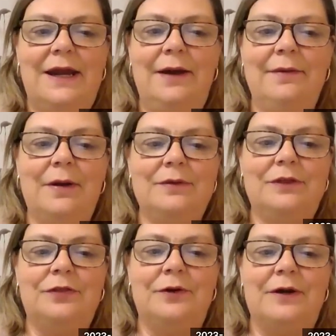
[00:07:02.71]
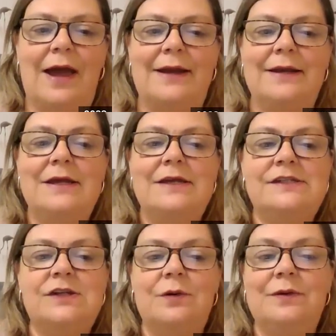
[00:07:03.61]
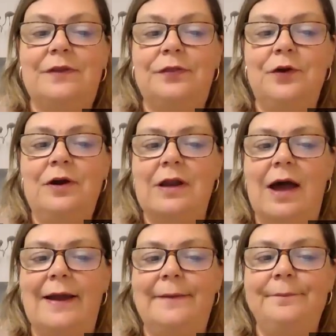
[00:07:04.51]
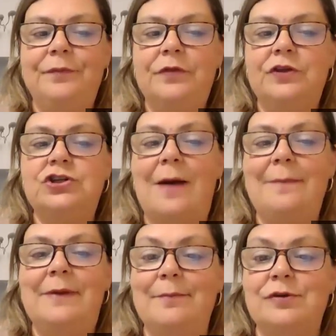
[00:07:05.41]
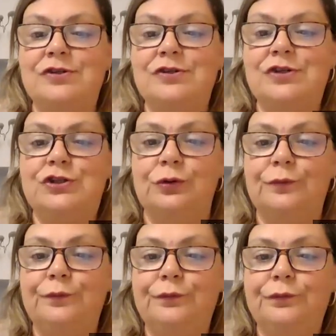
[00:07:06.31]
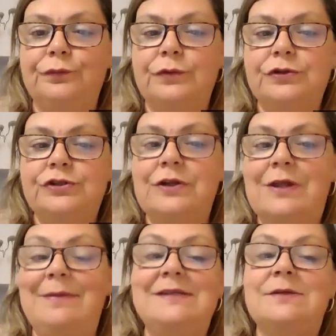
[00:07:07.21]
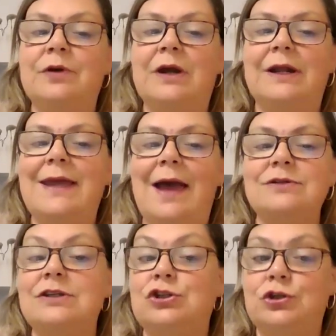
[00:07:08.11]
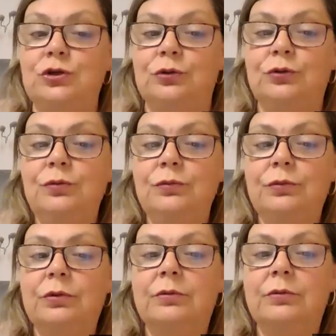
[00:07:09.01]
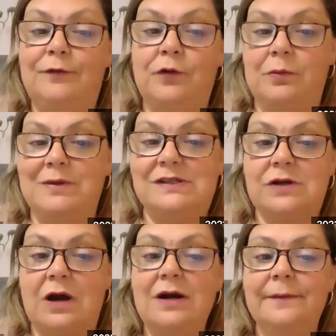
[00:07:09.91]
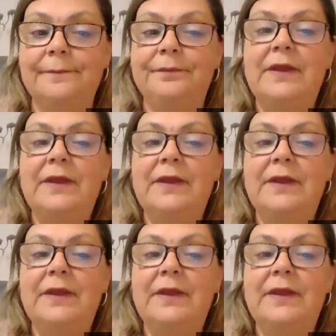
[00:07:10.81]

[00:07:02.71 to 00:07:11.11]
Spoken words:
Here we go with the third line. So in the third line, the top number is a 2. So that means that we're going to count to 2 before we start,